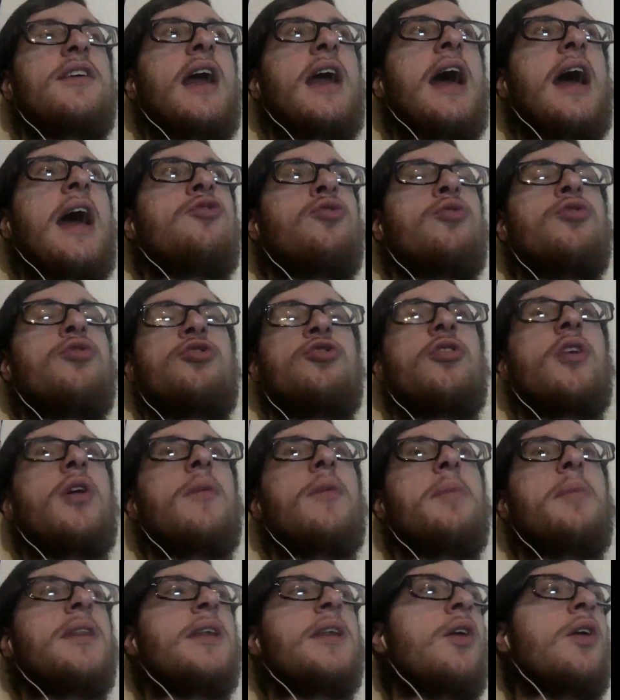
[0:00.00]
yeah, Drew should have
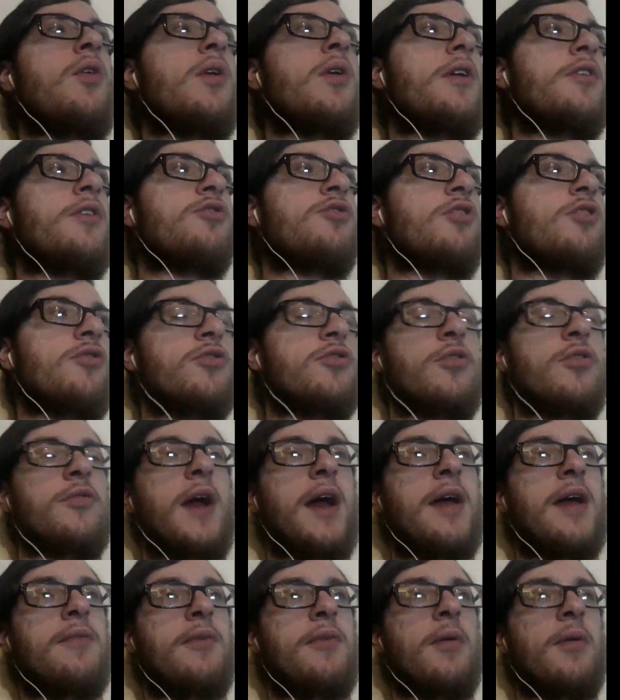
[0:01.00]
been the only sole
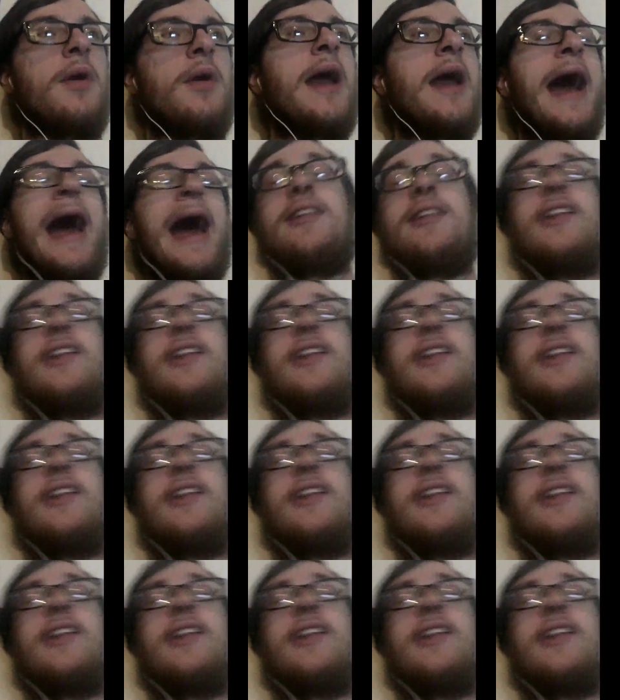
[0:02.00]
survivor. At